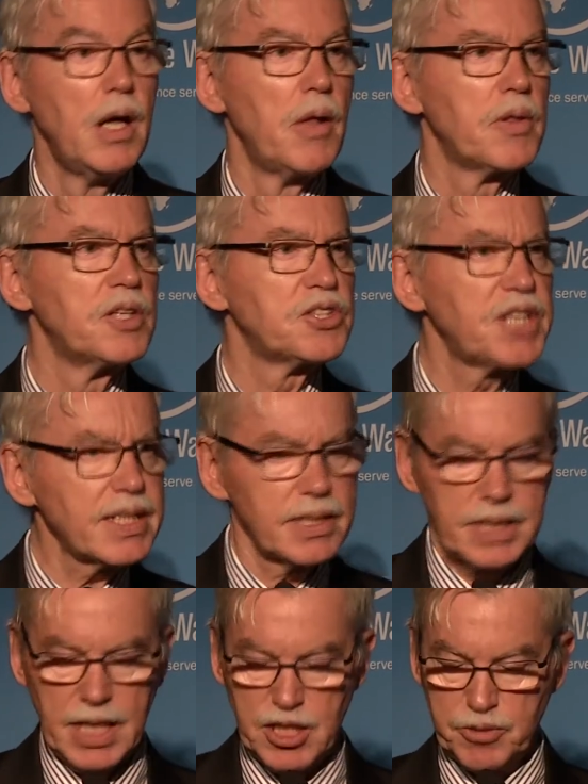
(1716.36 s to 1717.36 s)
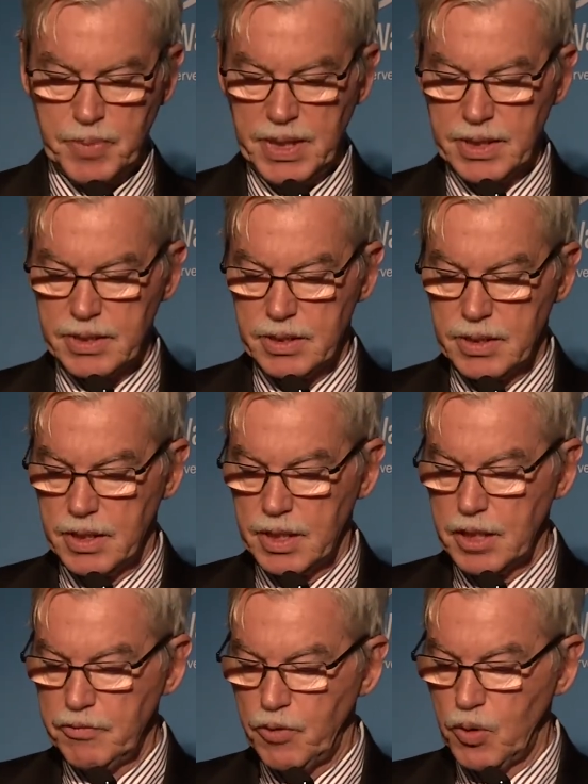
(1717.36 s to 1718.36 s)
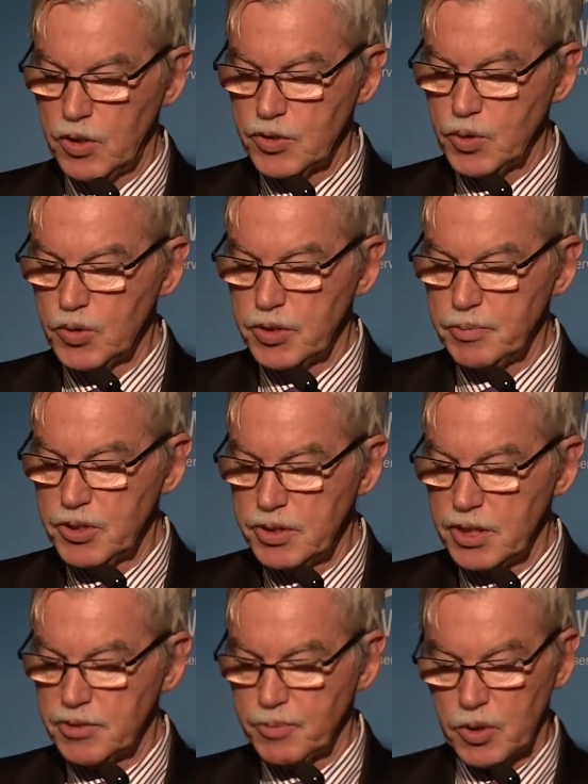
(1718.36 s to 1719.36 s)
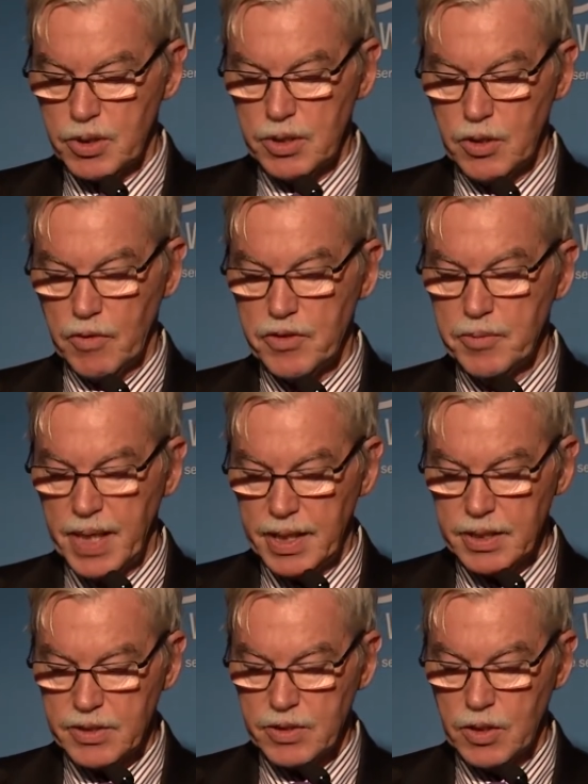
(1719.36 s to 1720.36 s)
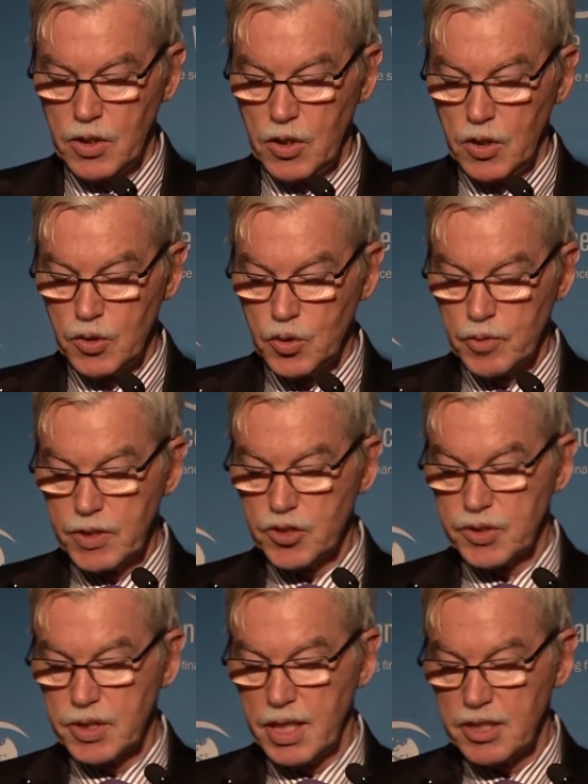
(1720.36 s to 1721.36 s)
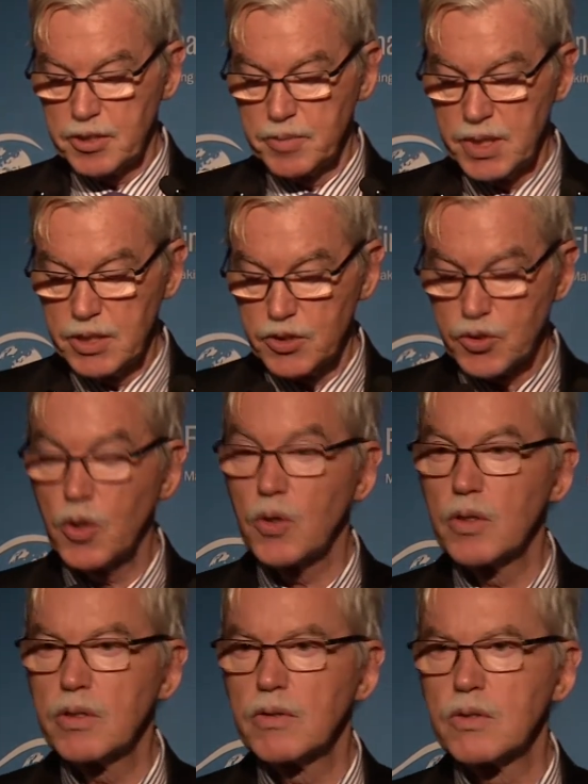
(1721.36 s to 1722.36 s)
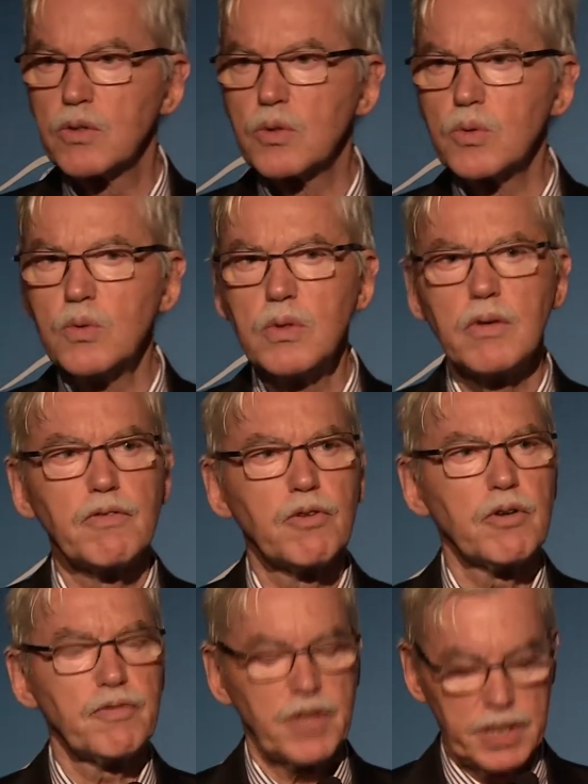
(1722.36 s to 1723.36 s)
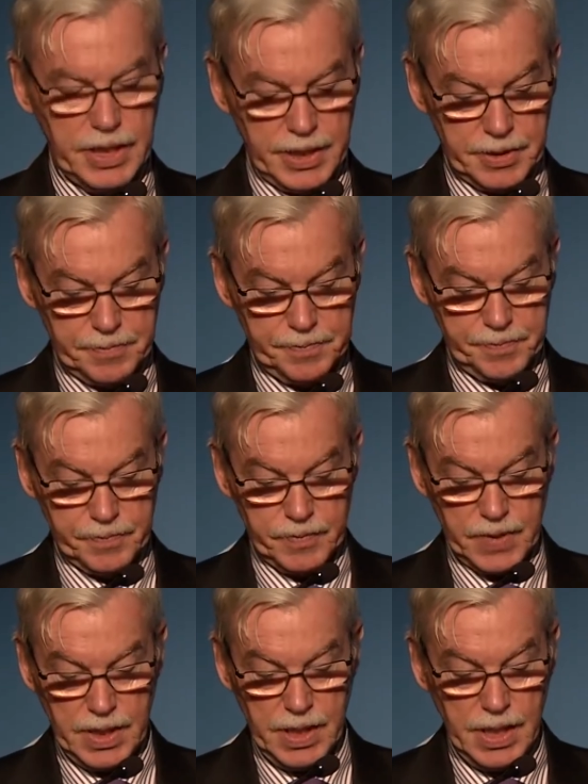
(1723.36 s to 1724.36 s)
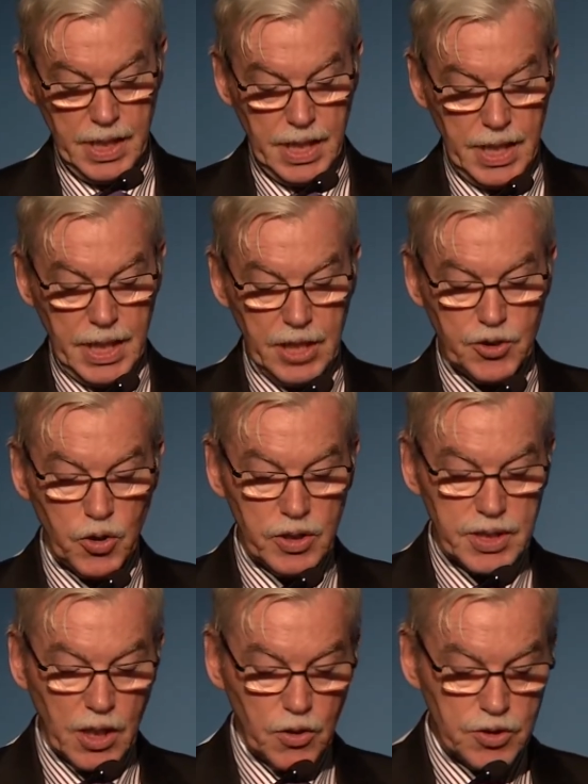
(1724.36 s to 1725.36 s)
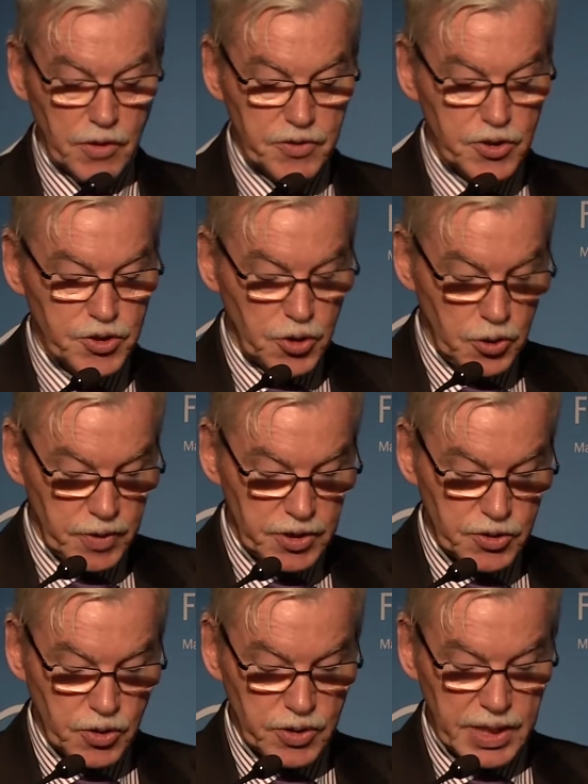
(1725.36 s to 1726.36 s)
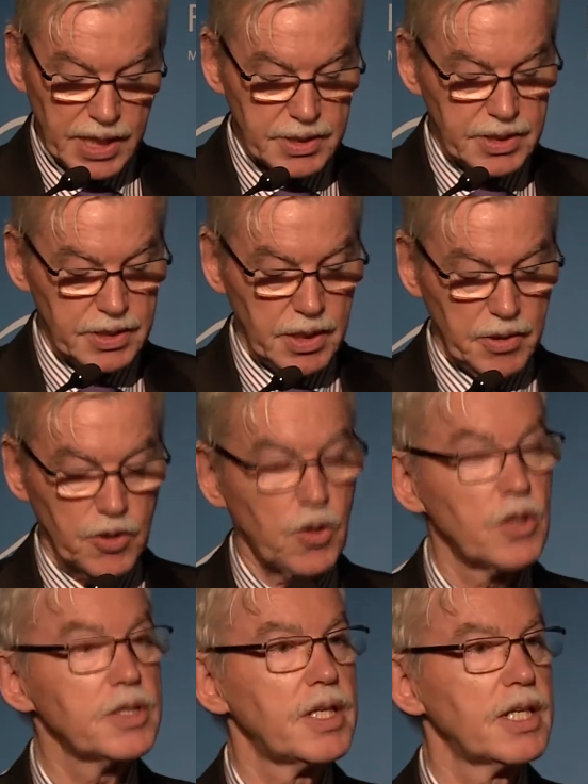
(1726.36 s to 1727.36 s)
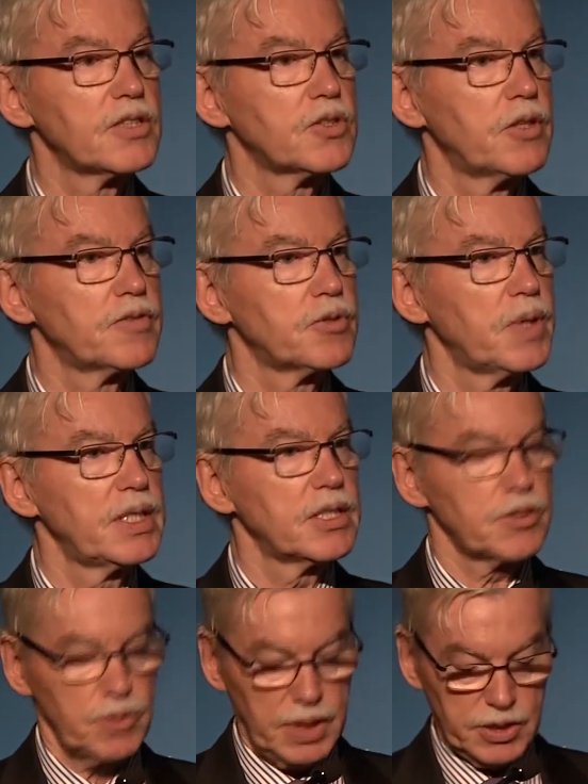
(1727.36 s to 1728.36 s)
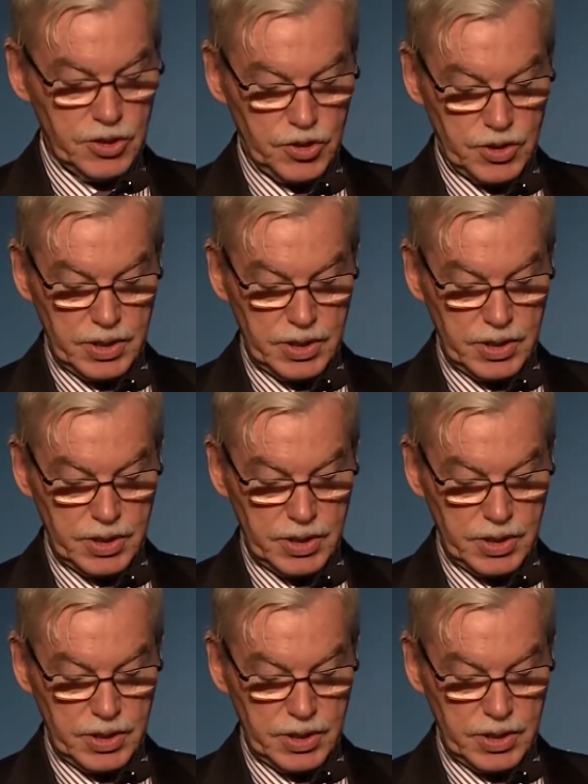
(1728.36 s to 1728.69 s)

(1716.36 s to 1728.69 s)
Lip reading: The second aspect refers to the business model of the banks to which the SMEs turn to for funding. It turned out of the surveys conducted in the context of credit crunch